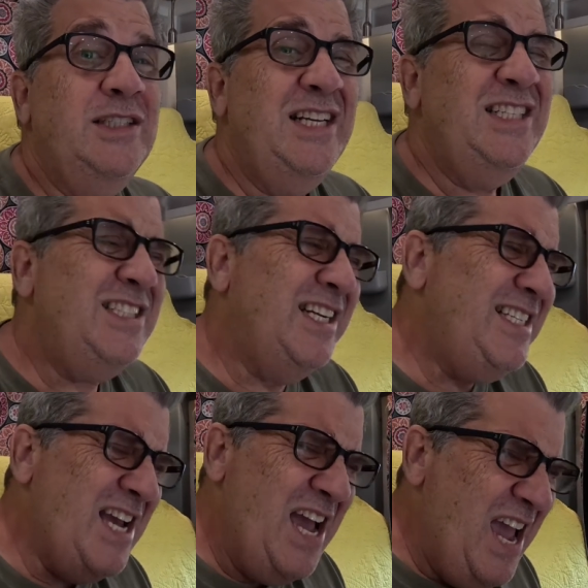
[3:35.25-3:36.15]
and just a
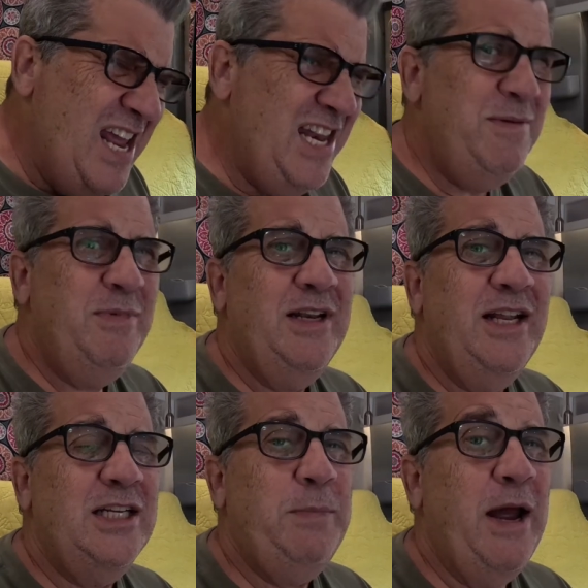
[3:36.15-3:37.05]
tiny bit
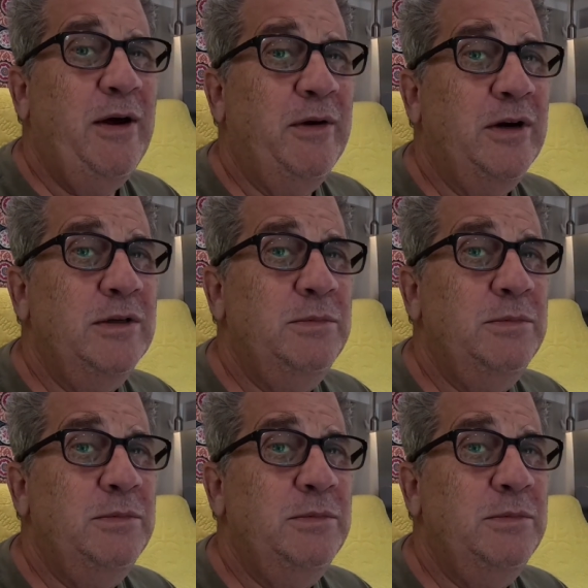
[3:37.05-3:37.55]
less power